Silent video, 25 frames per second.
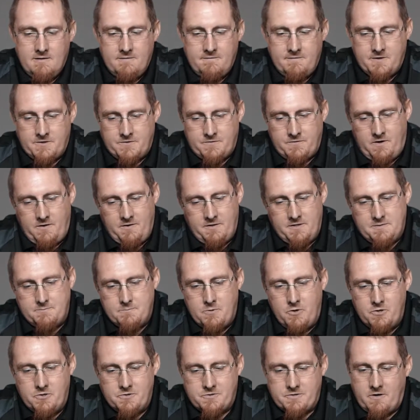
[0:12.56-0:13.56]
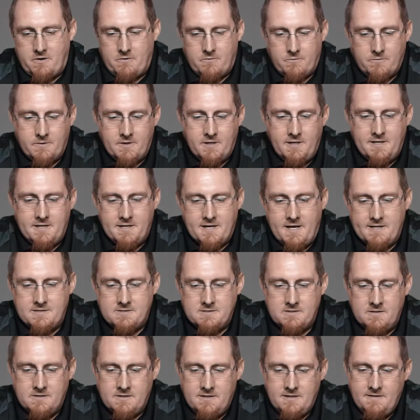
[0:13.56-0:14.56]
First of all, these motors are really
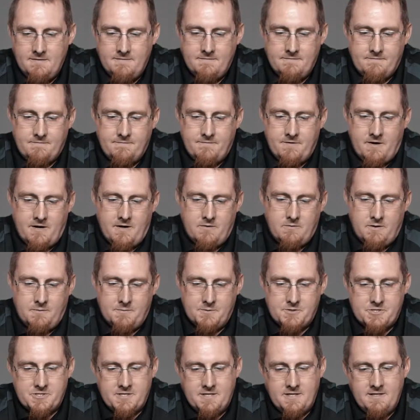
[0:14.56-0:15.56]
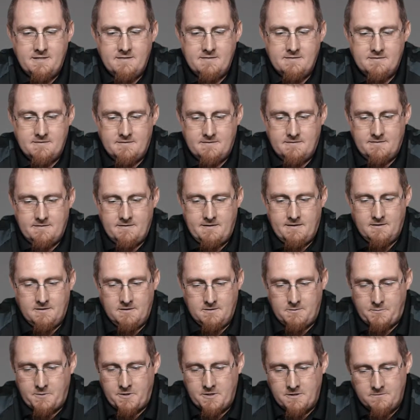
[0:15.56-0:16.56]
nice looking, very well machined. They
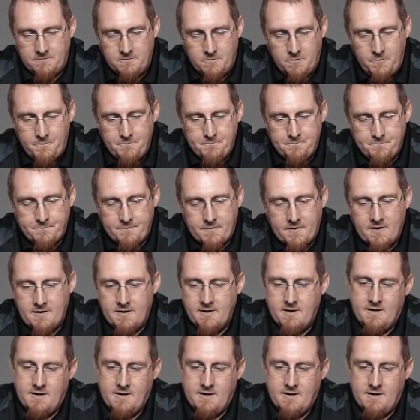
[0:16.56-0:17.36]
look beautiful.